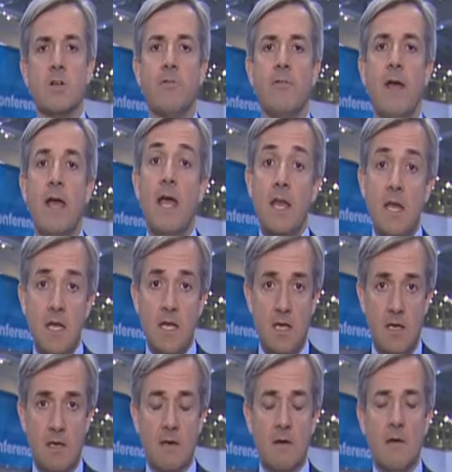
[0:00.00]
of
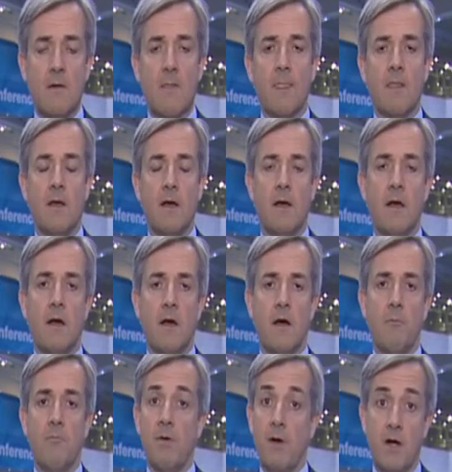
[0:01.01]
any
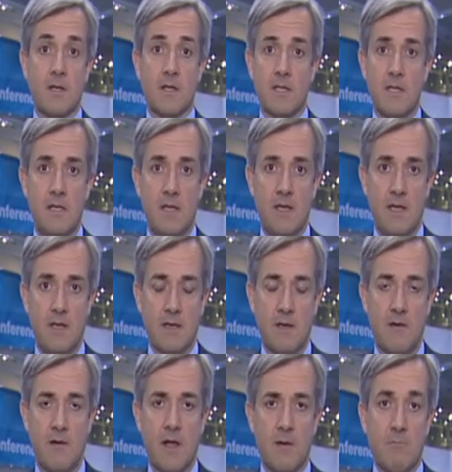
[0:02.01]
party leader,
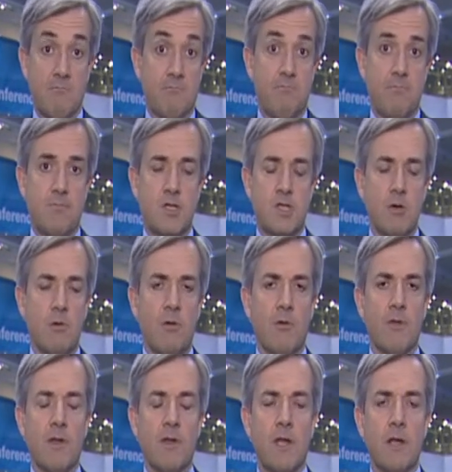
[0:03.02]
and I'm sure
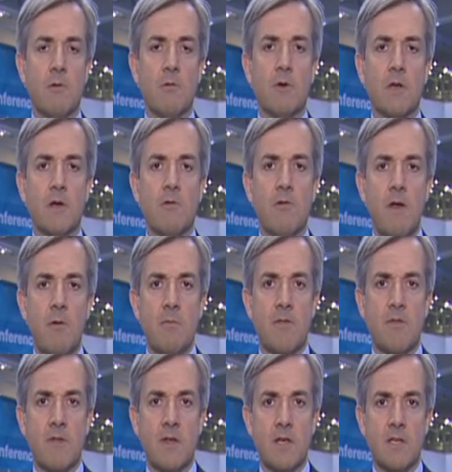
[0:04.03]
that Nick would agree
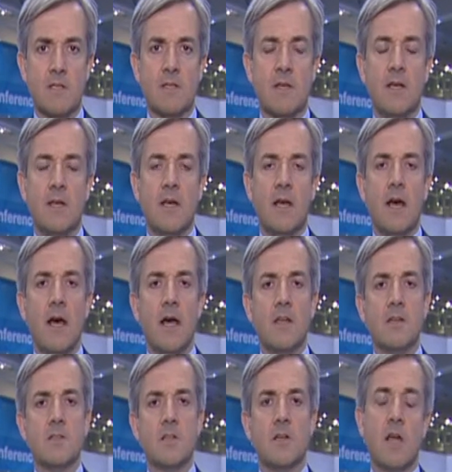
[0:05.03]
with this,
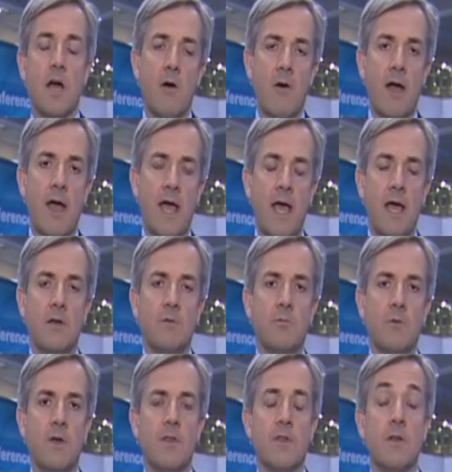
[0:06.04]
to go ahead
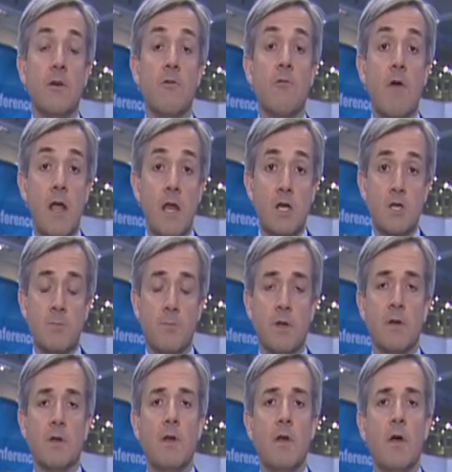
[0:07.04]
with an
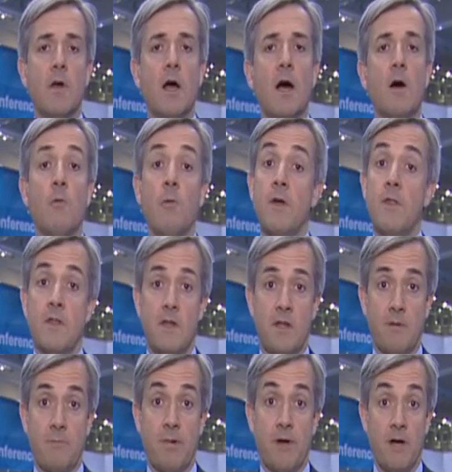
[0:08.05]
arrangement with
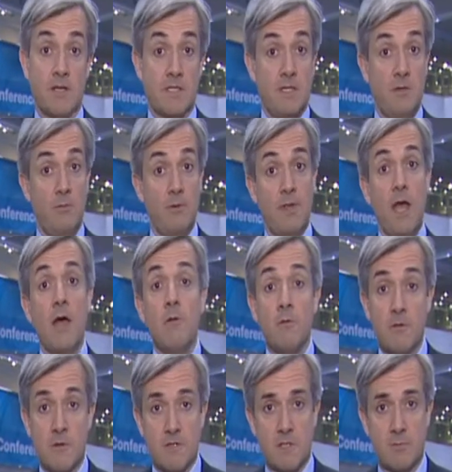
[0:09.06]
another party
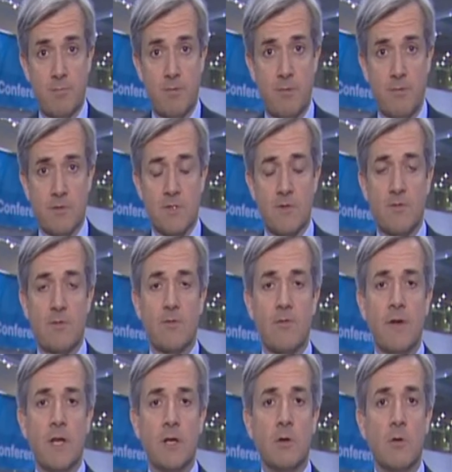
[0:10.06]
without the support of
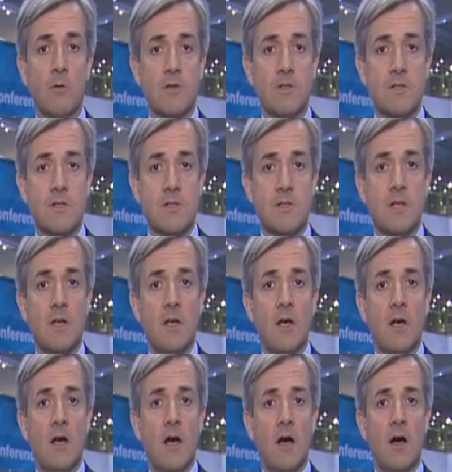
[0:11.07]
three-quarters
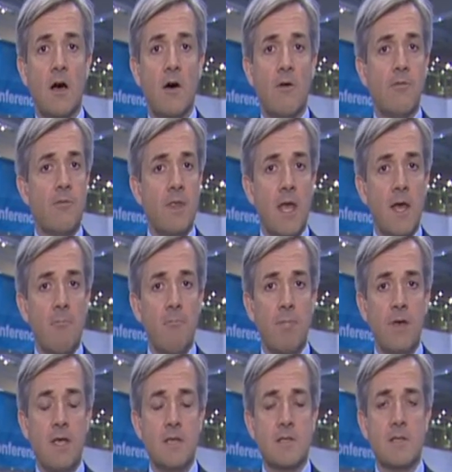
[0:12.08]
of the
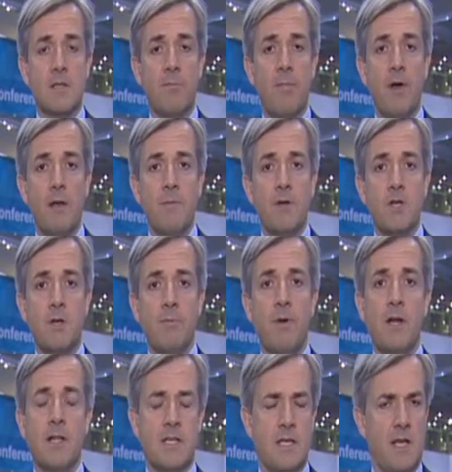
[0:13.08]
MPs in the parliamentary party.